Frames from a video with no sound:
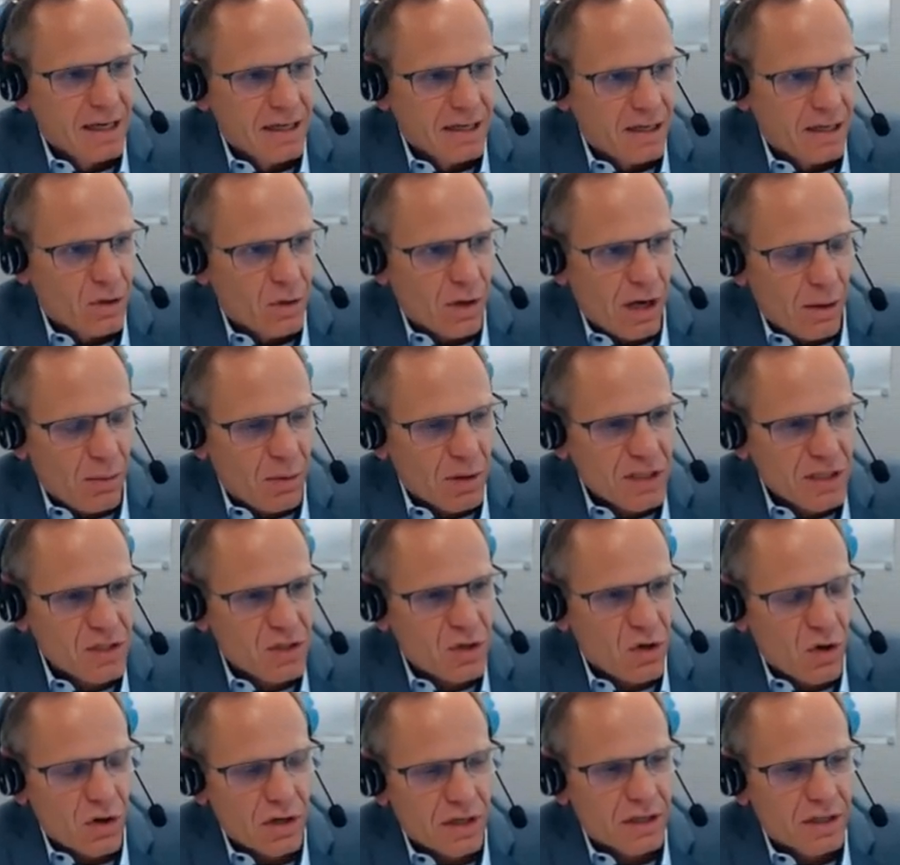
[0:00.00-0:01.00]
You know, I was
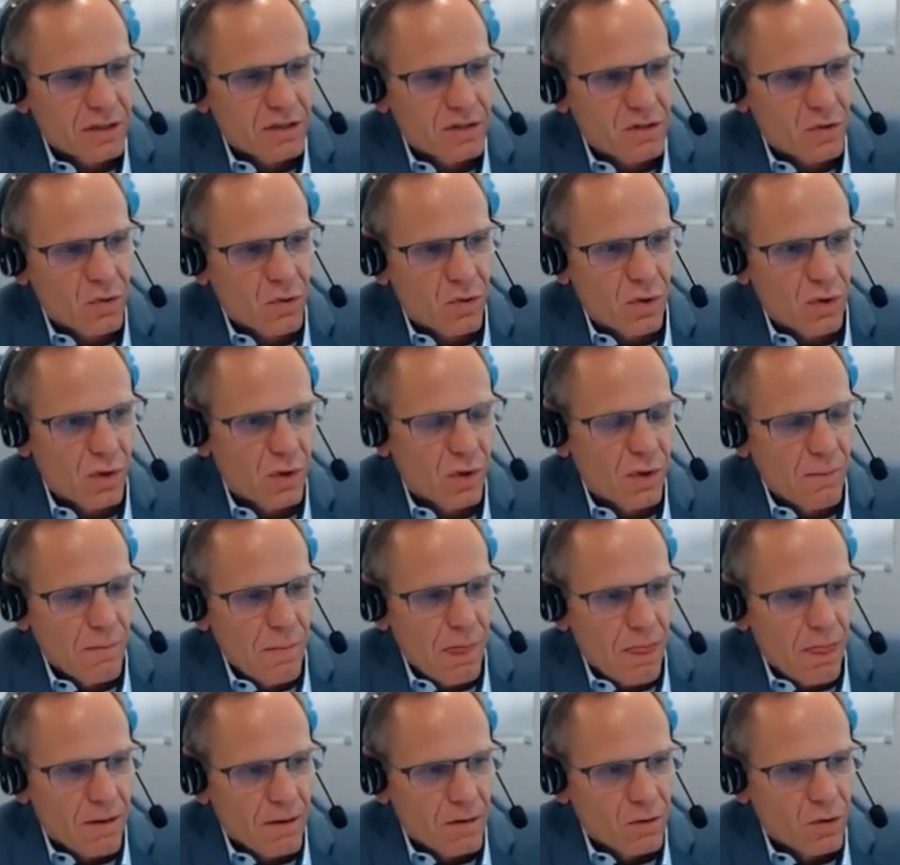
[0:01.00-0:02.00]
talking to
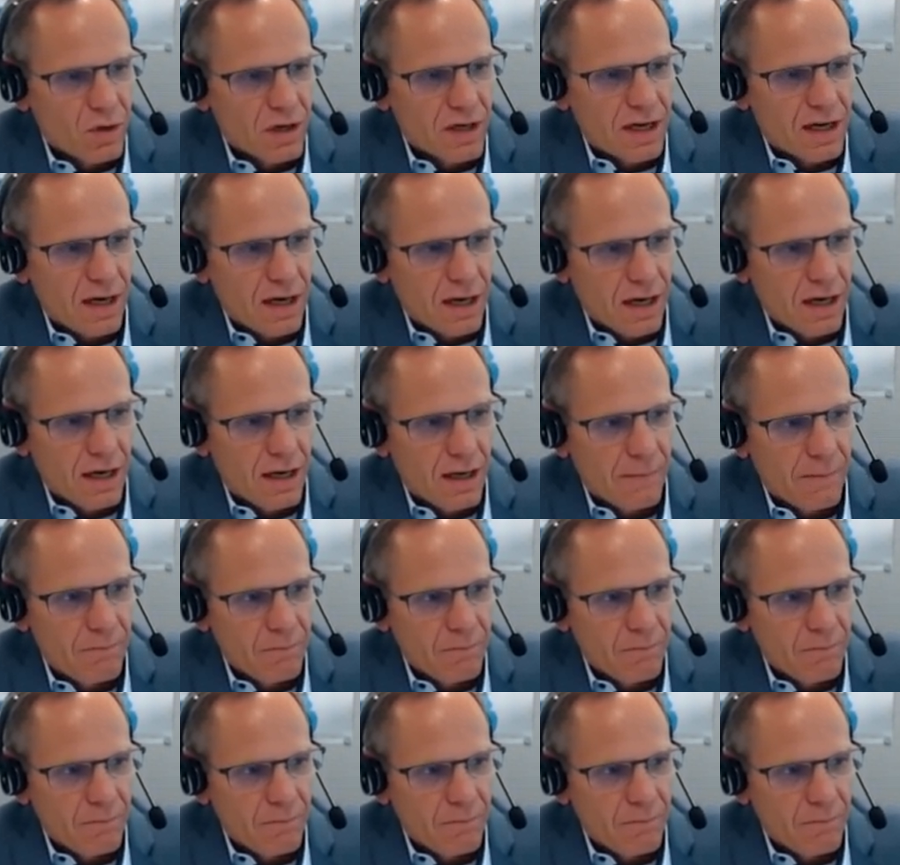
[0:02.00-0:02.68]
to a, uh,